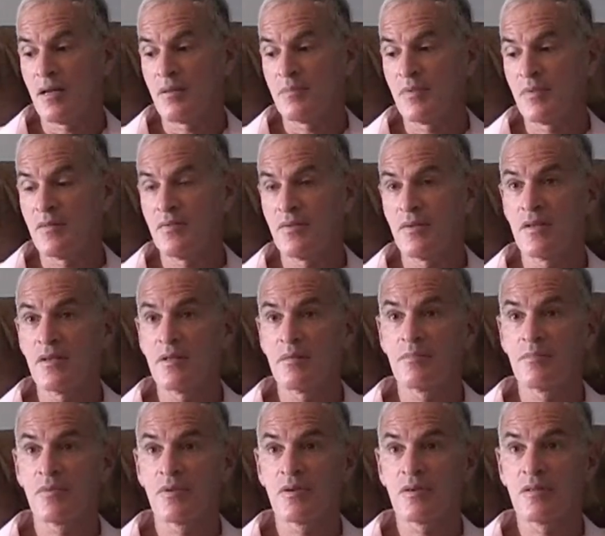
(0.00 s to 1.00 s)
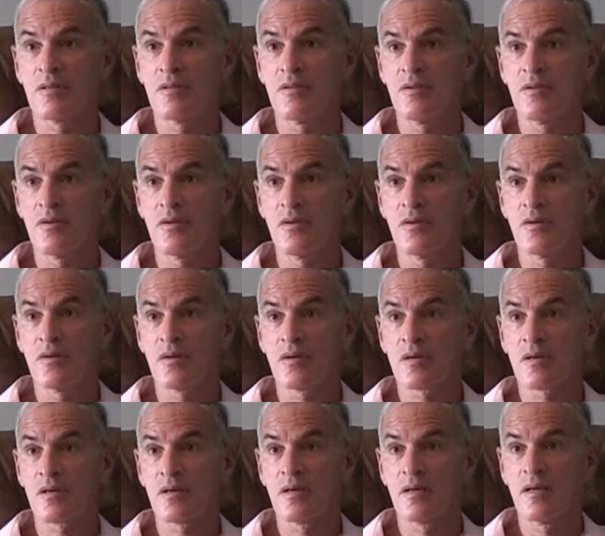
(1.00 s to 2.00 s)
I'm living in Brooklyn, New
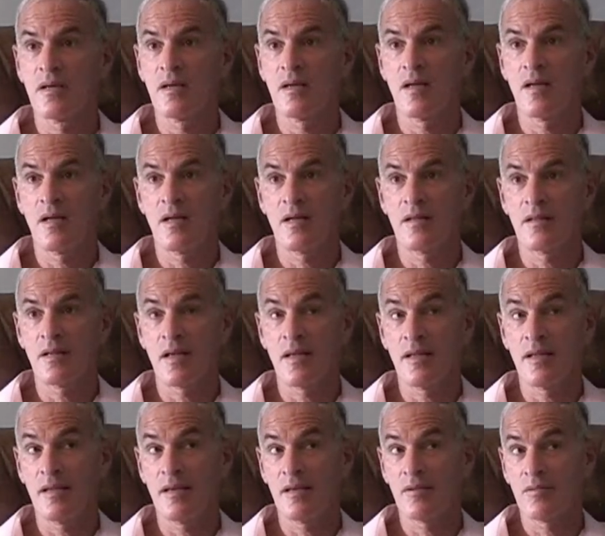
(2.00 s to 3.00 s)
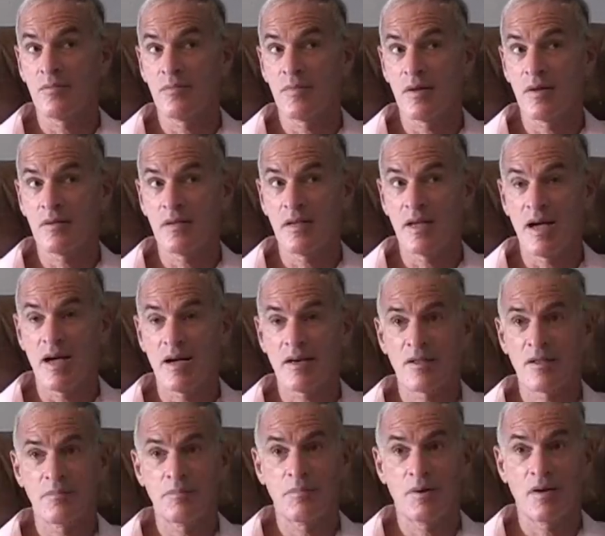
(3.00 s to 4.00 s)
York, and I hear about the
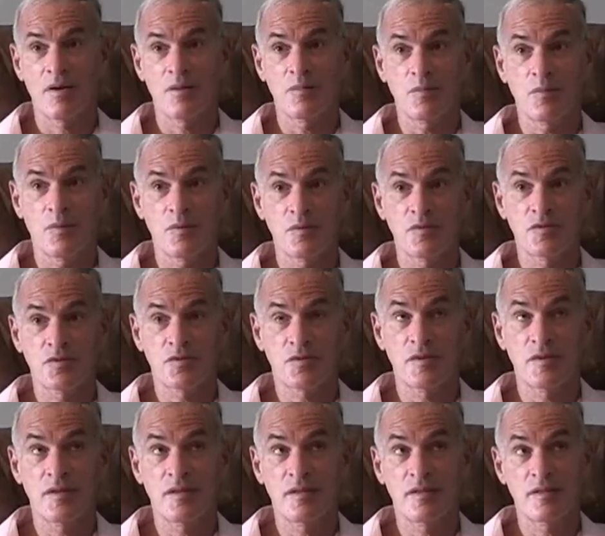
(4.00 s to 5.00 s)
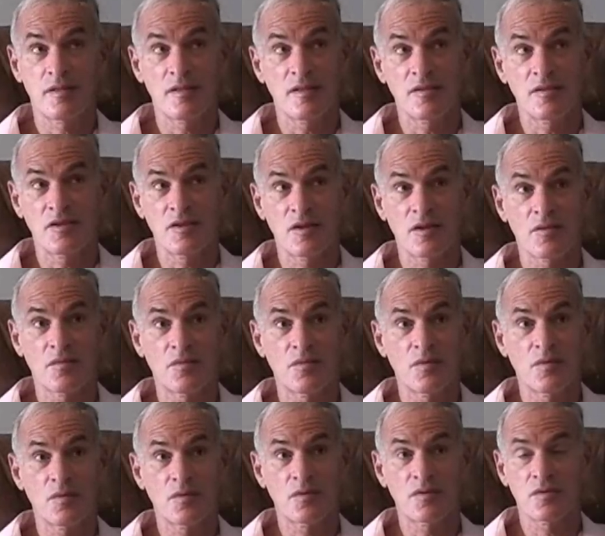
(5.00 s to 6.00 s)
Occupy Wall Street, and these young
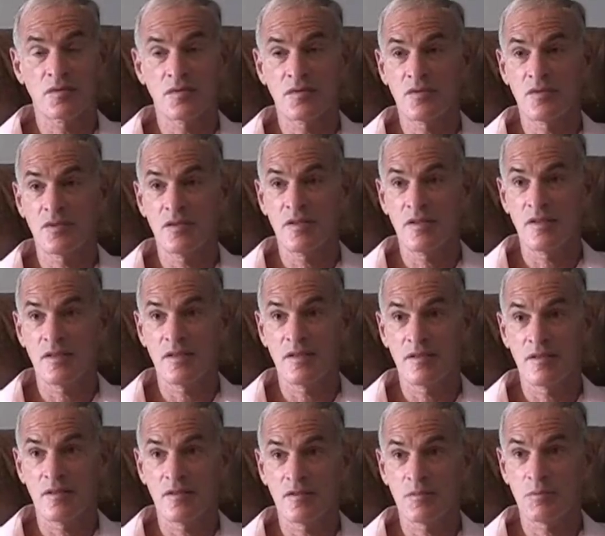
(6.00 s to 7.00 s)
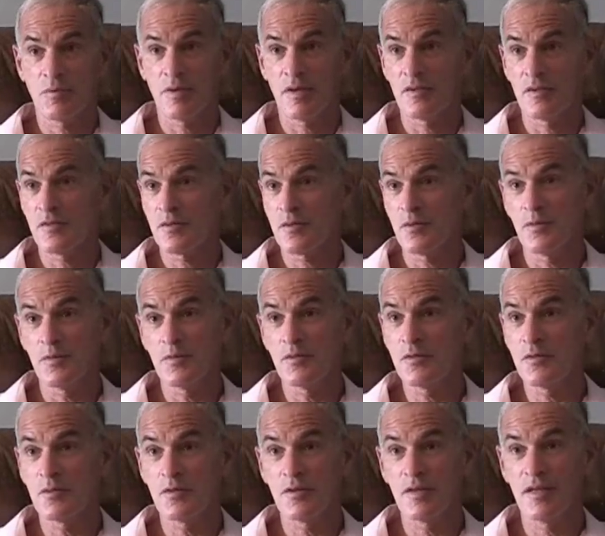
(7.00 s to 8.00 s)
folks are sitting in this place called
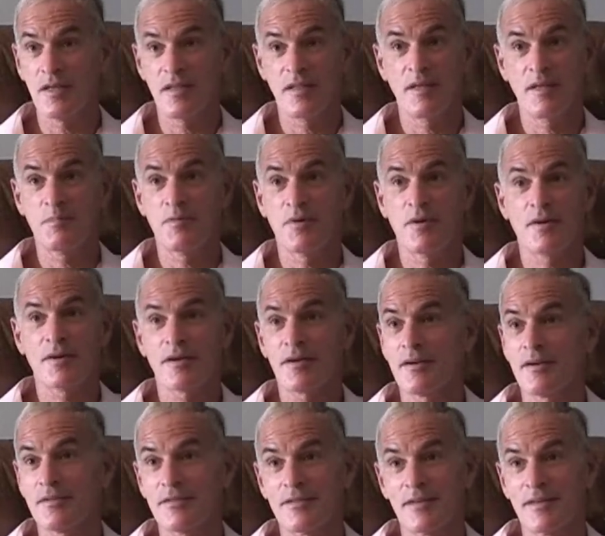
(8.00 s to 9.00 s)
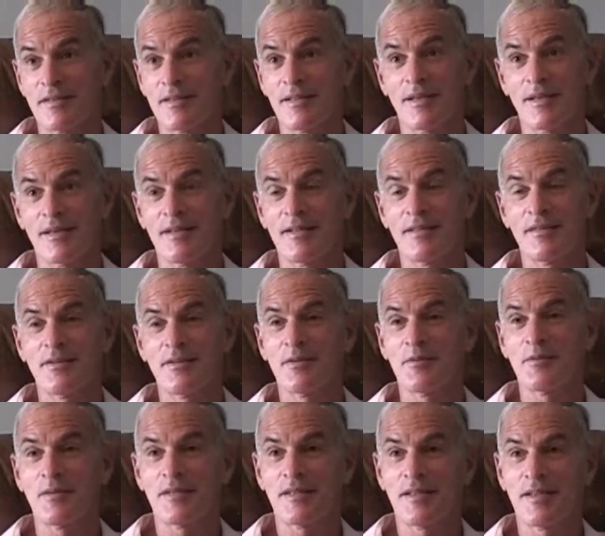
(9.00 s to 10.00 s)
Zucchini Park or something. I didn't
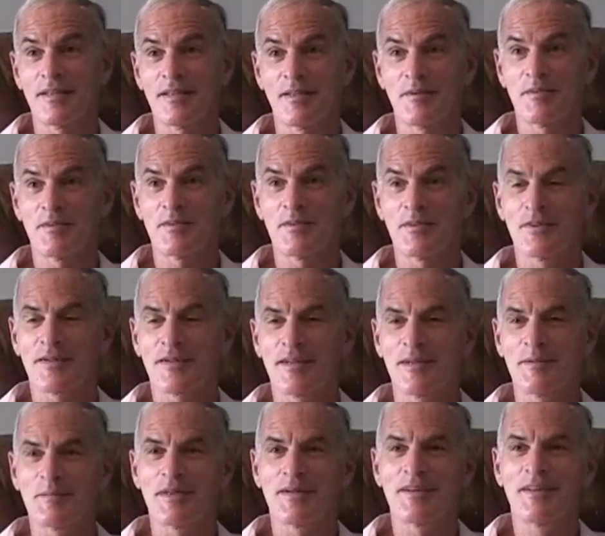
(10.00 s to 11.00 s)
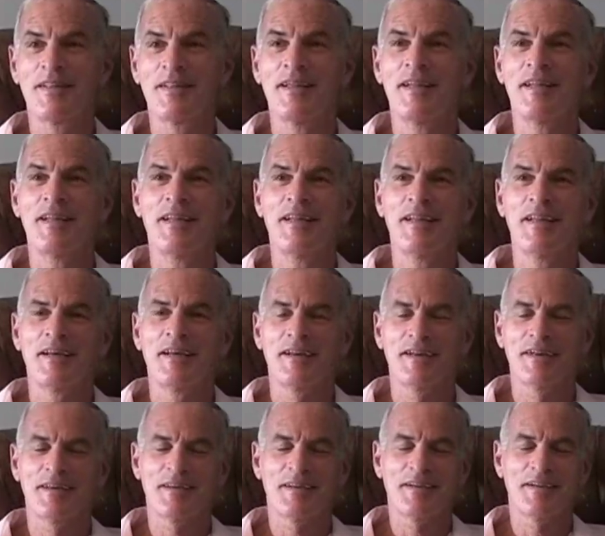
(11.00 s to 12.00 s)
know what the hell they were talking
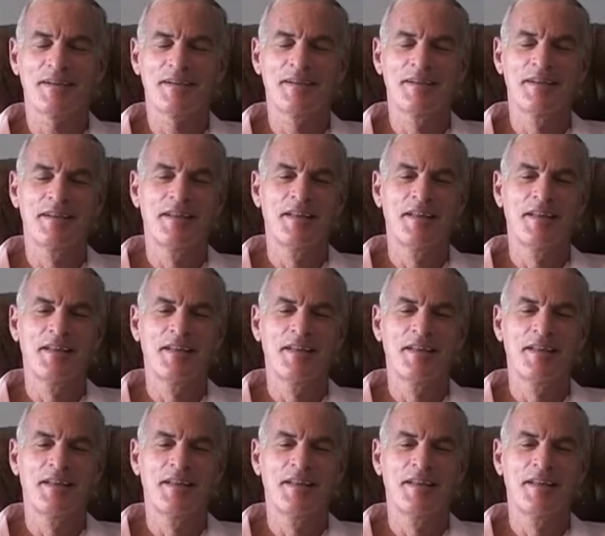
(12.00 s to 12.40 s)
about.